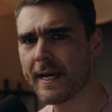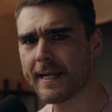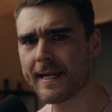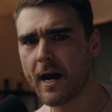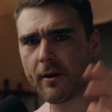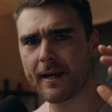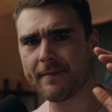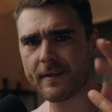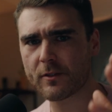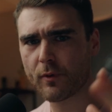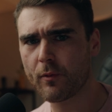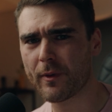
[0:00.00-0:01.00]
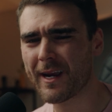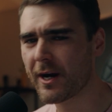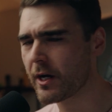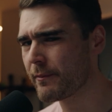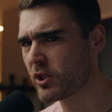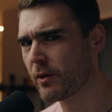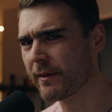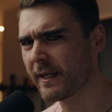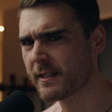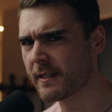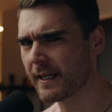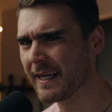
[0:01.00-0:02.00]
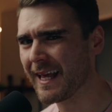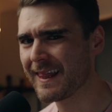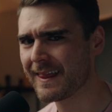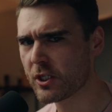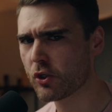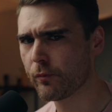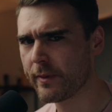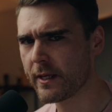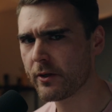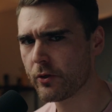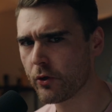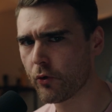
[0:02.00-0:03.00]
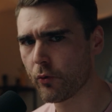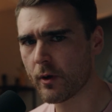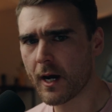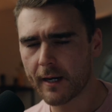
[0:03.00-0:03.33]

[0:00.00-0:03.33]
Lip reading: Now, in this one we are going to be jumping into something a little bit new.